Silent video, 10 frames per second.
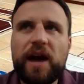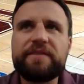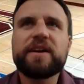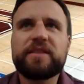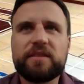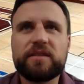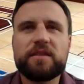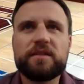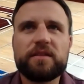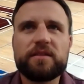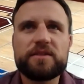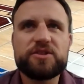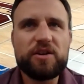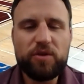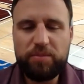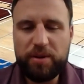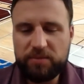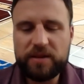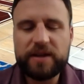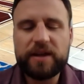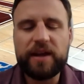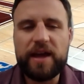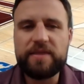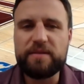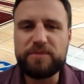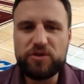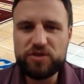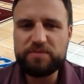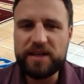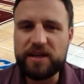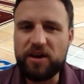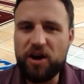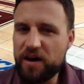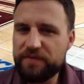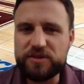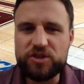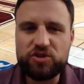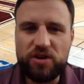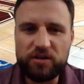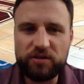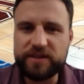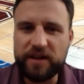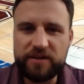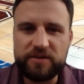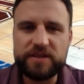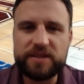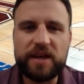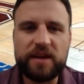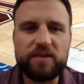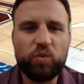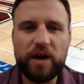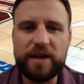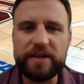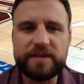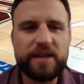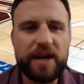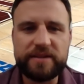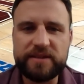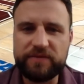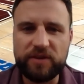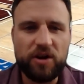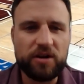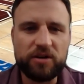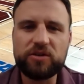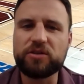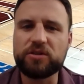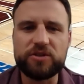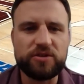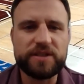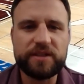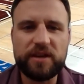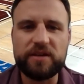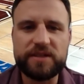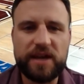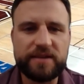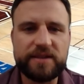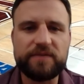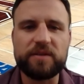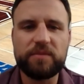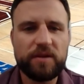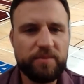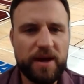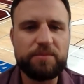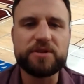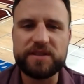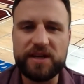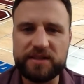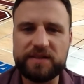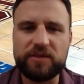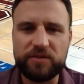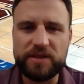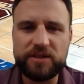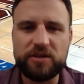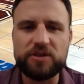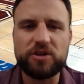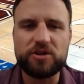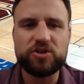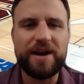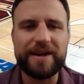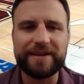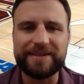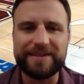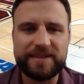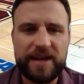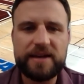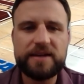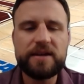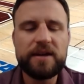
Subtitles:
feel like the general public and the news media often struggle to understand what scientific articles or, scientific papers and scientific research are trying to say,